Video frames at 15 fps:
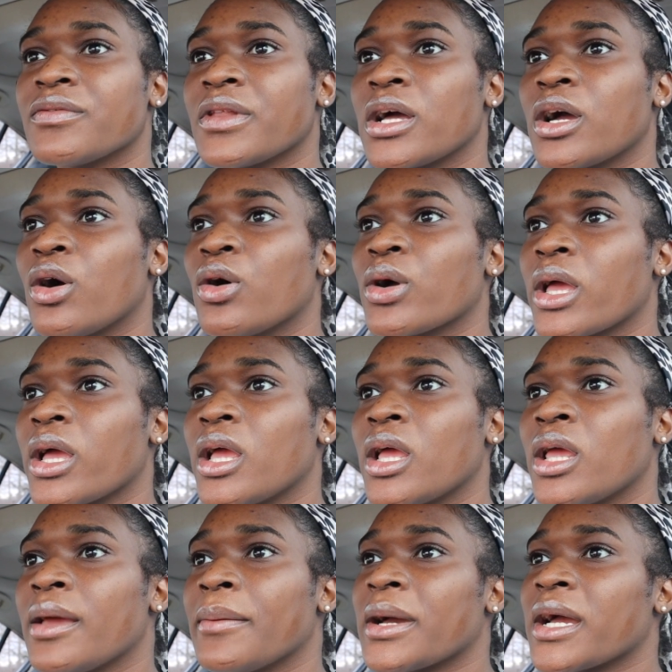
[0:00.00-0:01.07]
Like,
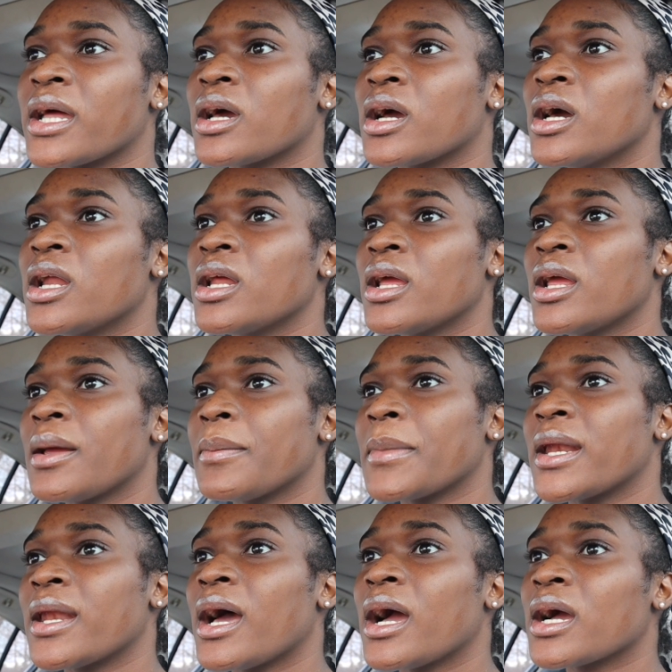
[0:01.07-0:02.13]
okay, am I gonna cut it? Am I
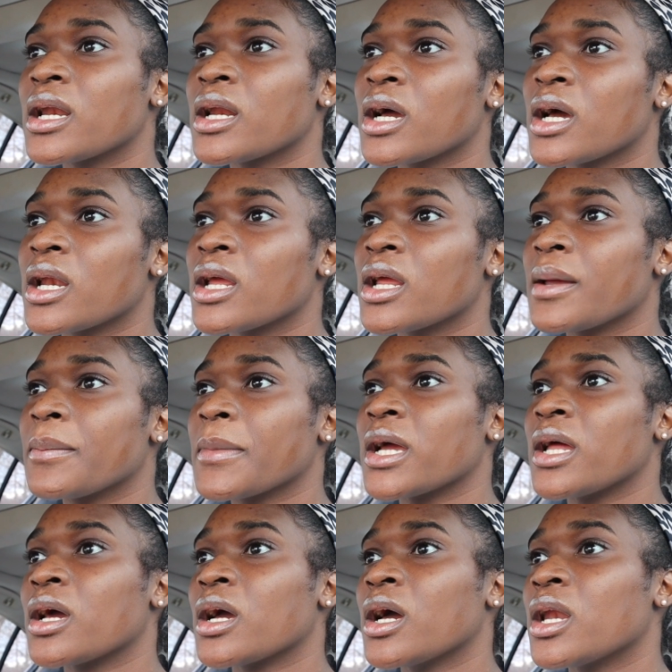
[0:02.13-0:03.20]
not gonna cut it? Am I
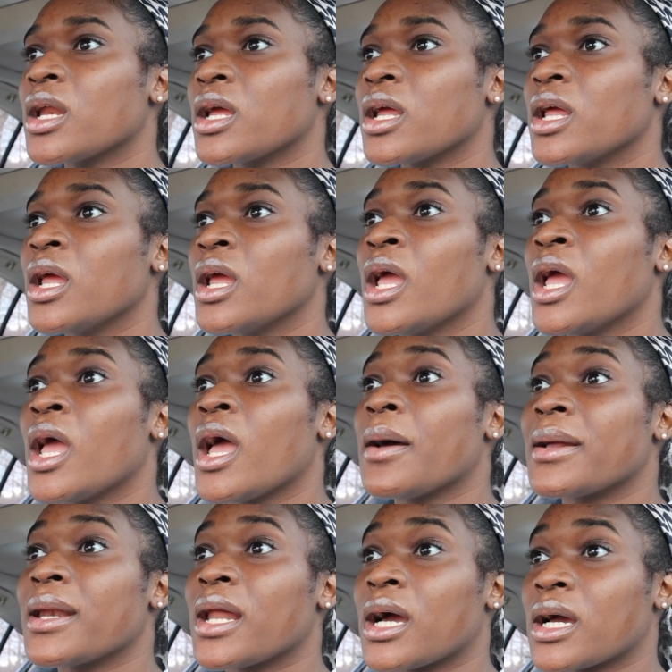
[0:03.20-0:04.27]
gonna cut it? Am
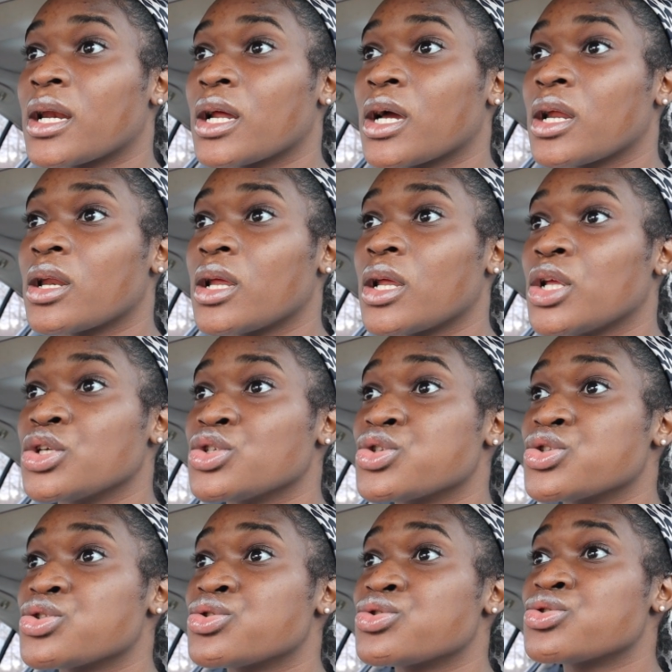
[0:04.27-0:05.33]
I not gonna cut it?
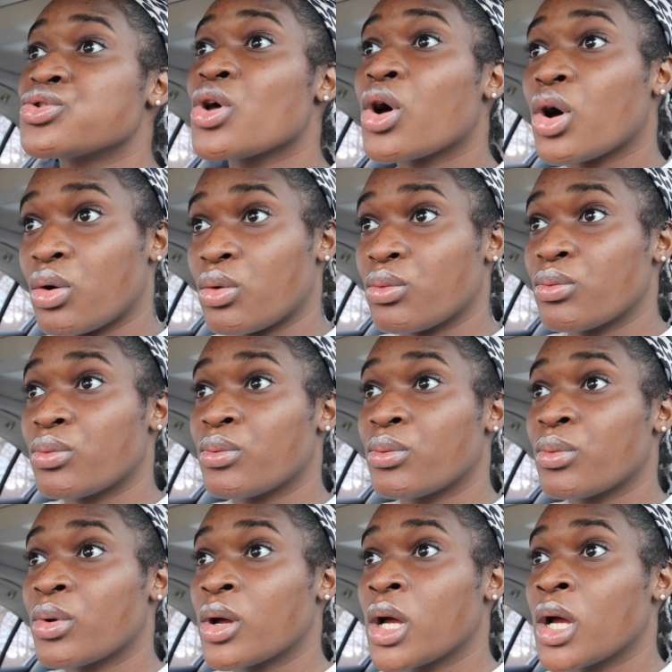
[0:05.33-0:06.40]
So
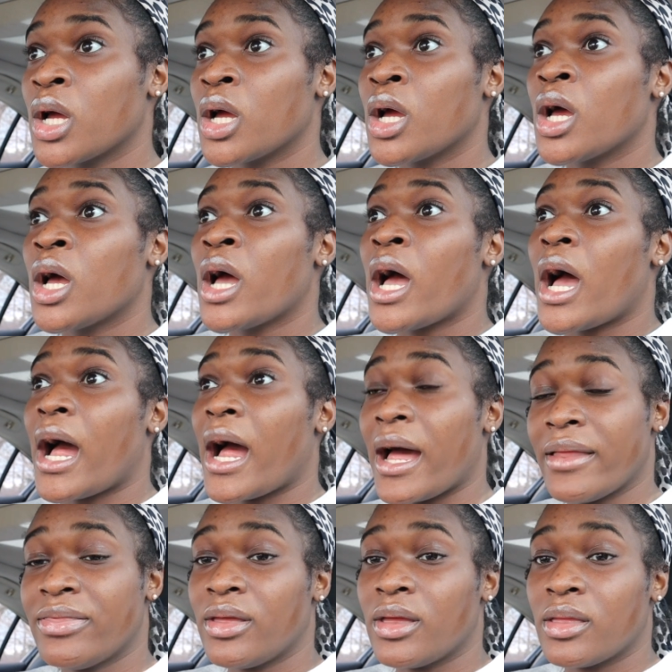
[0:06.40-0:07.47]

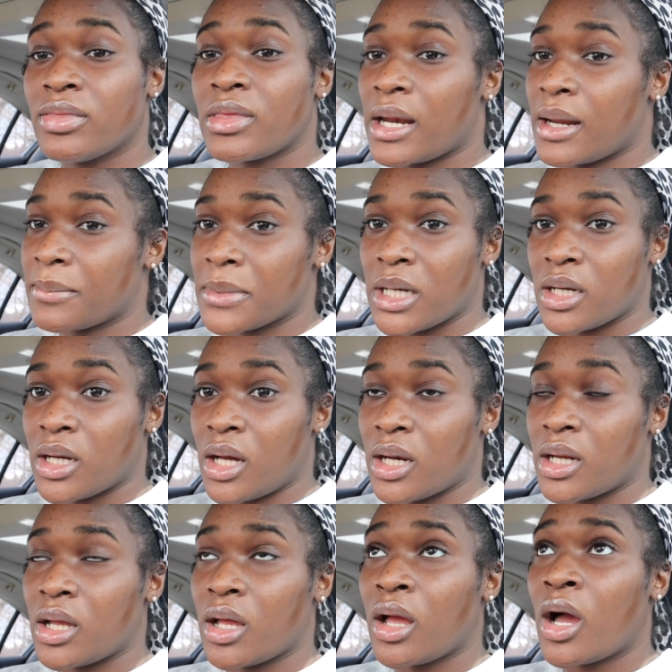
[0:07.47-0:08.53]
I think that I'm gonna cut
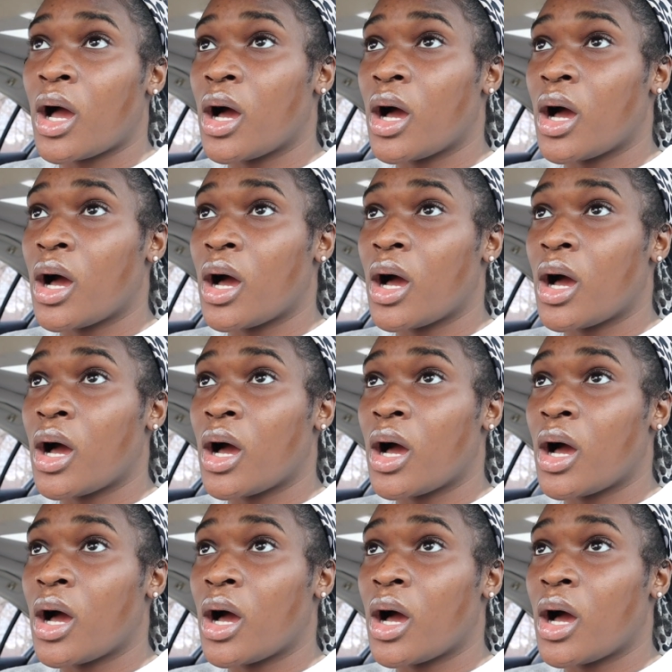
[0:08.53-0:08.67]
it.